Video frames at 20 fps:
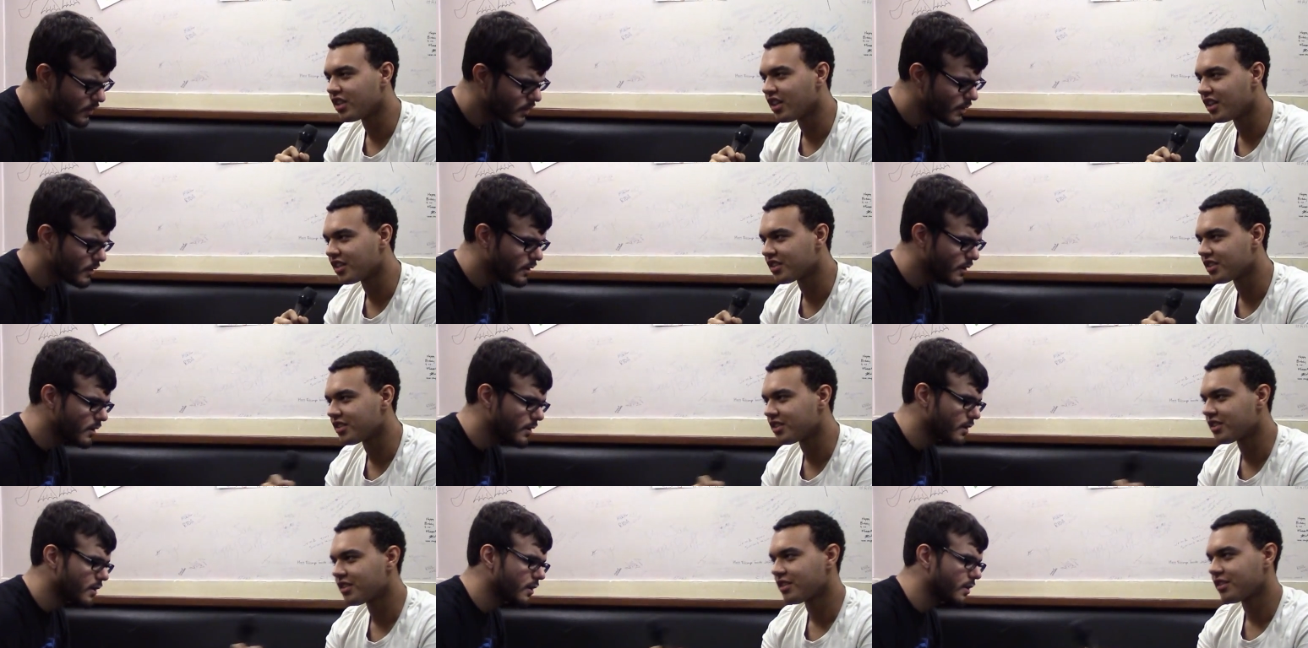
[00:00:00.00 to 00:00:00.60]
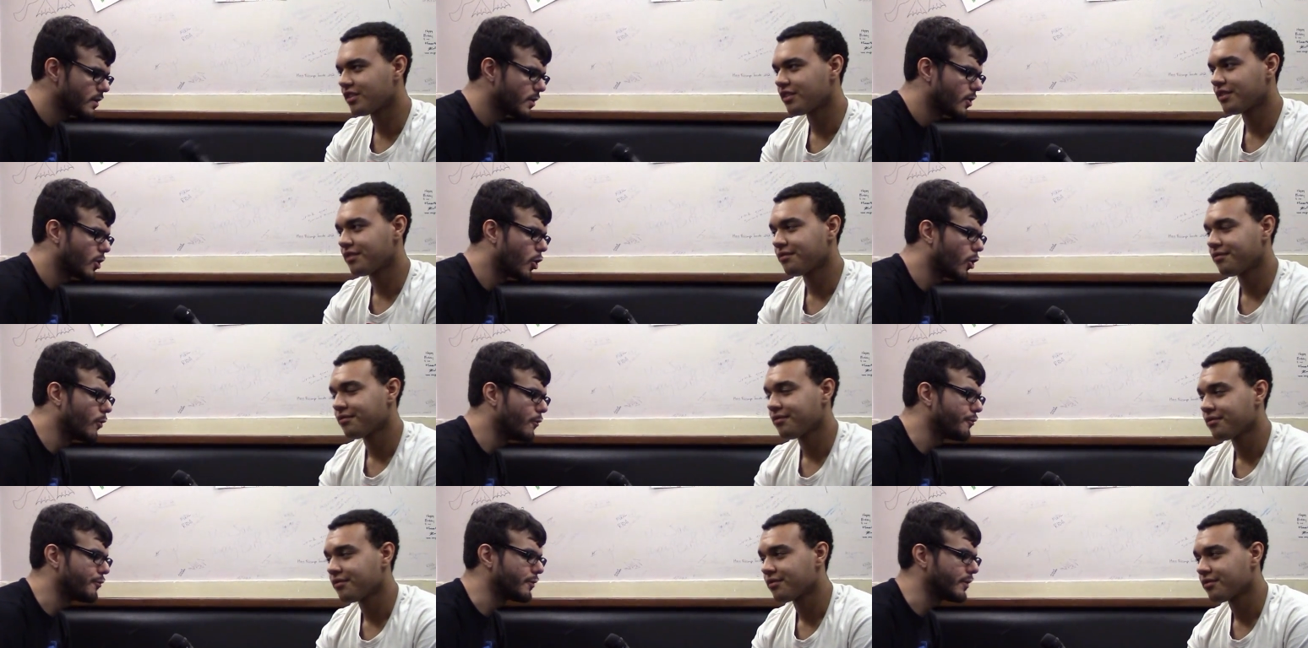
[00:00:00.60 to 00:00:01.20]
Speaker 1: launches?
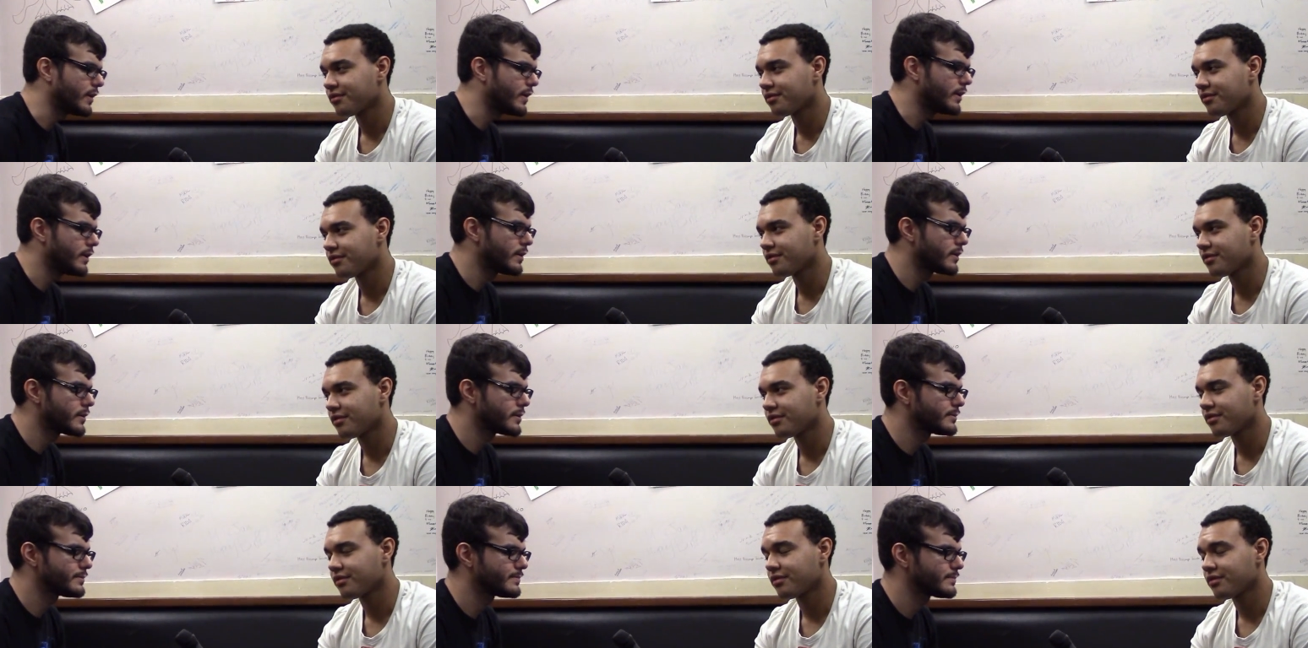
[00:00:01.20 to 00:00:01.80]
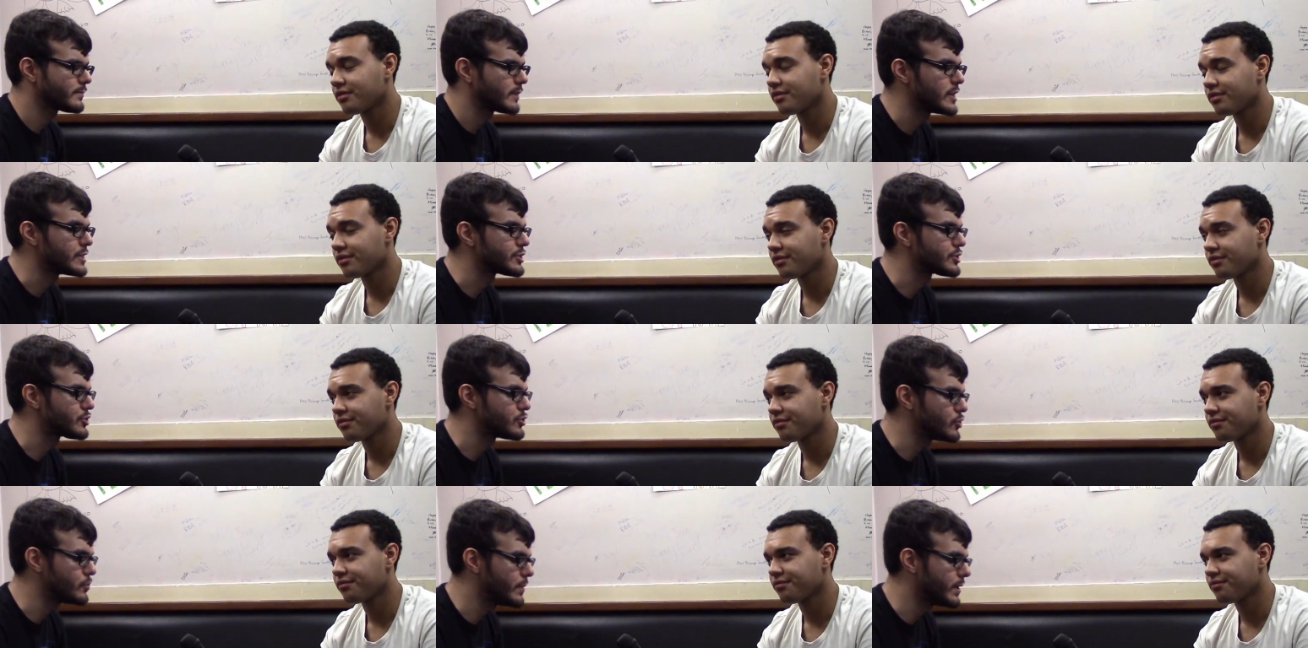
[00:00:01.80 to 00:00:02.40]
Speaker 2: Hopefully,
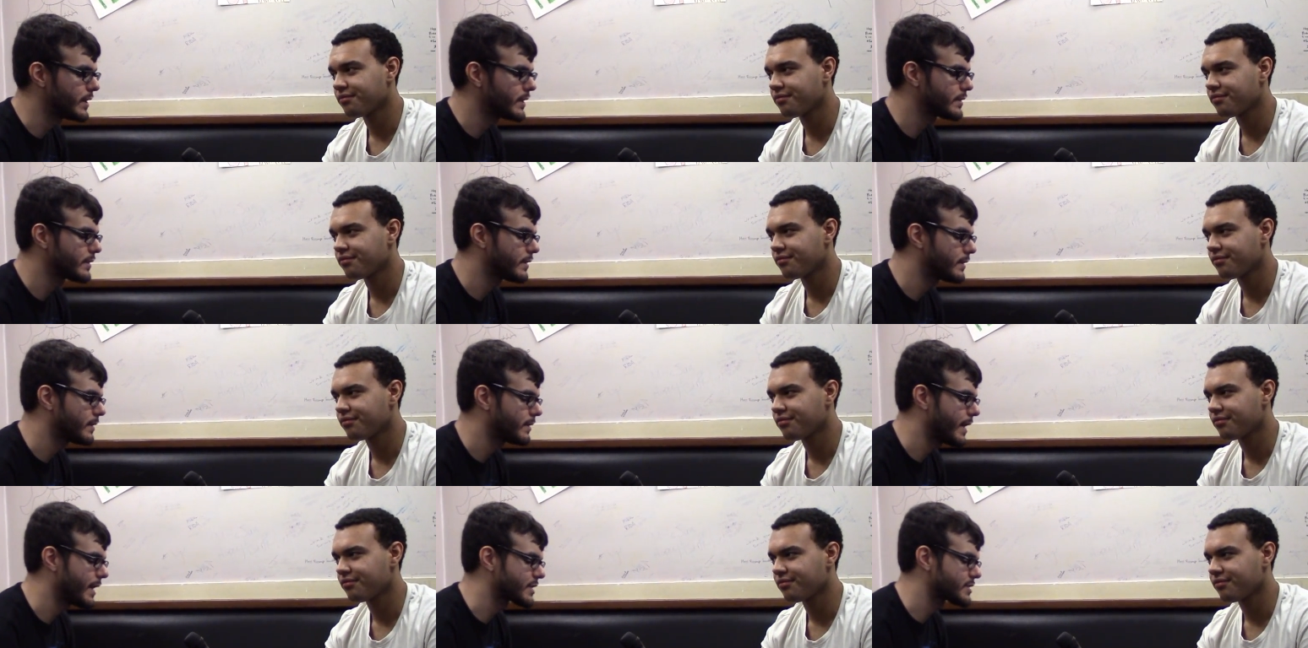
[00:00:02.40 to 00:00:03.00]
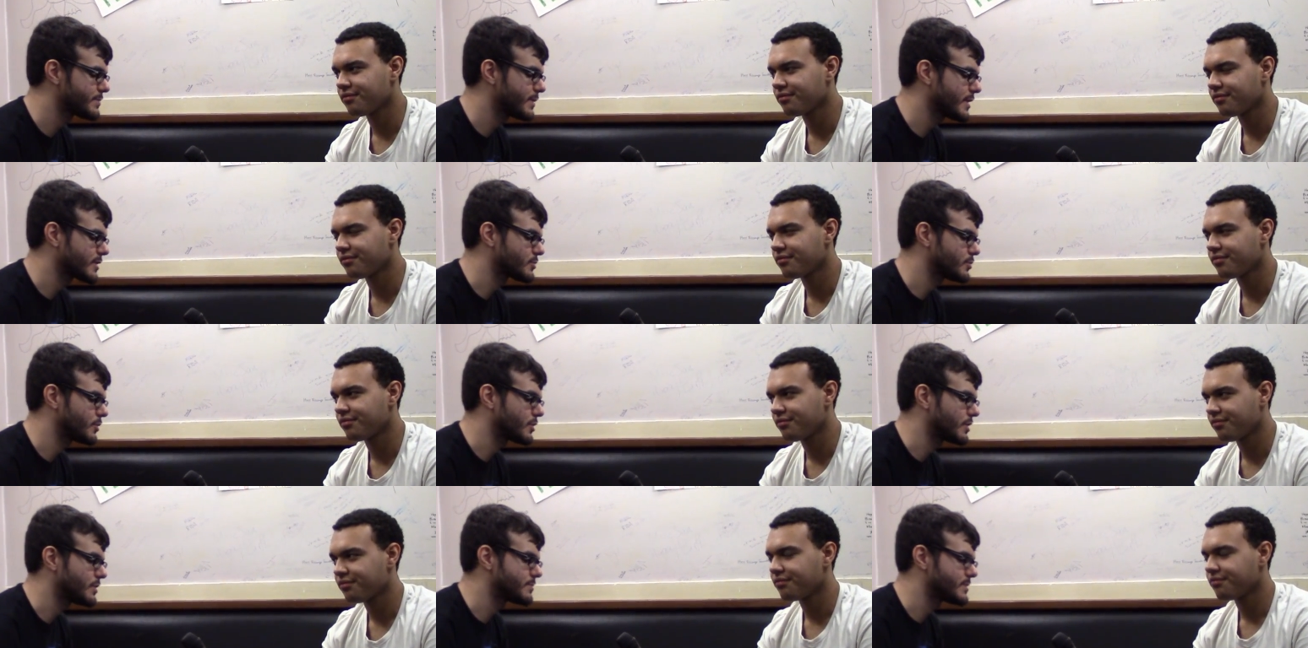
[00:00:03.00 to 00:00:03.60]
assuming that Xbox
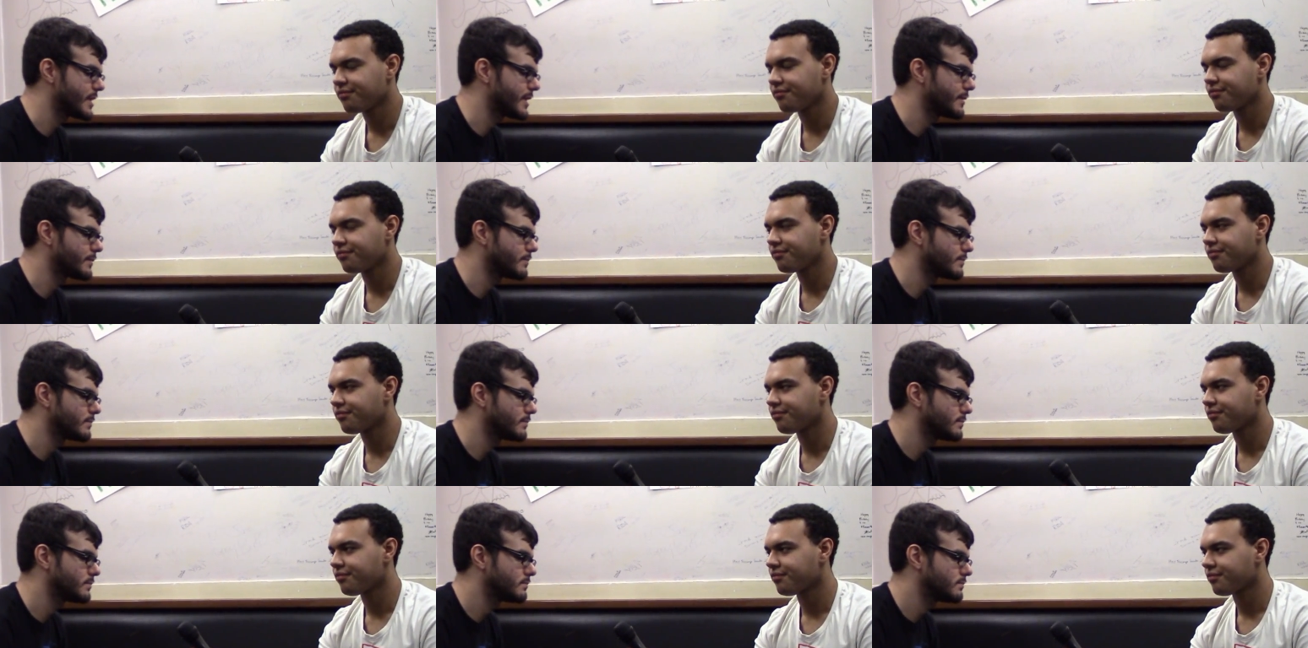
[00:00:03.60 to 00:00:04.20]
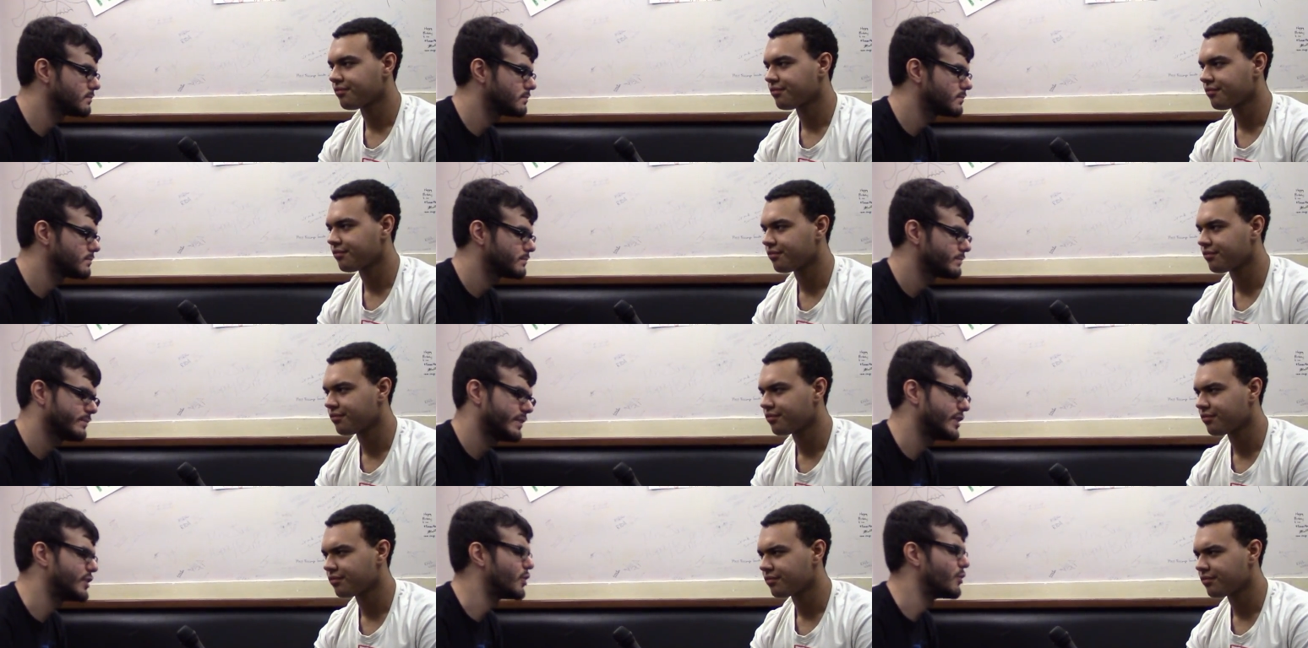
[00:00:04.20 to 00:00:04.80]
One comes out
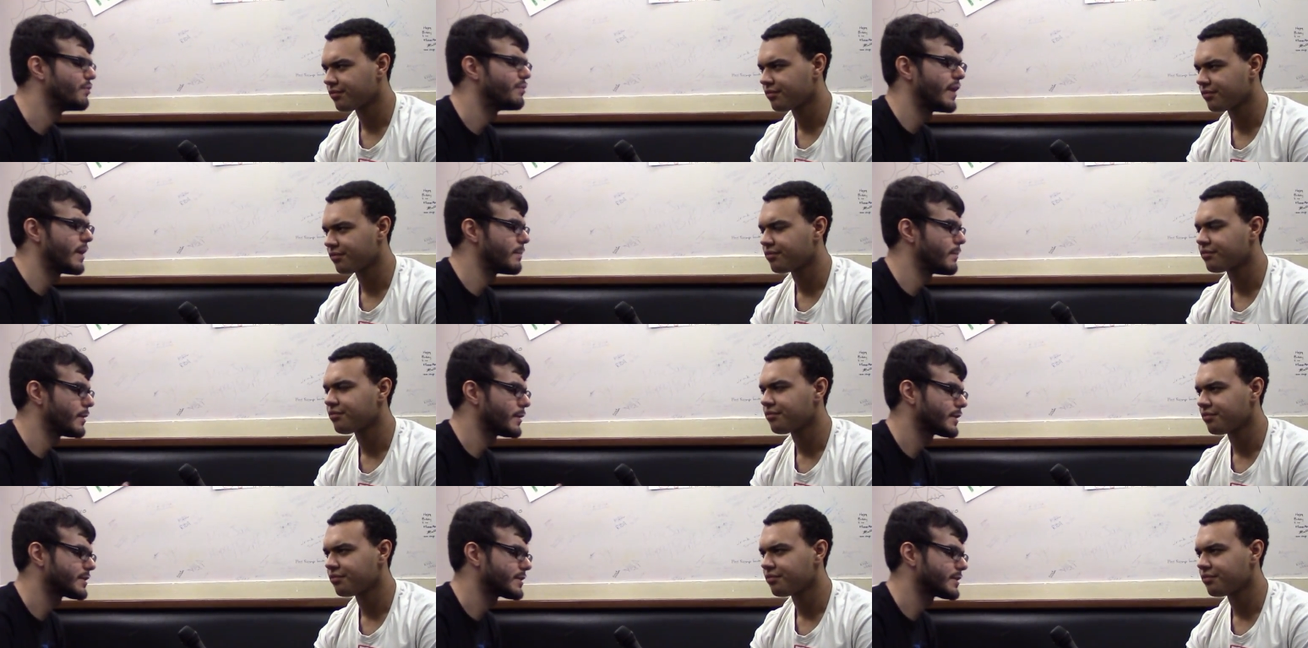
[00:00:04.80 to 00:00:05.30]
in November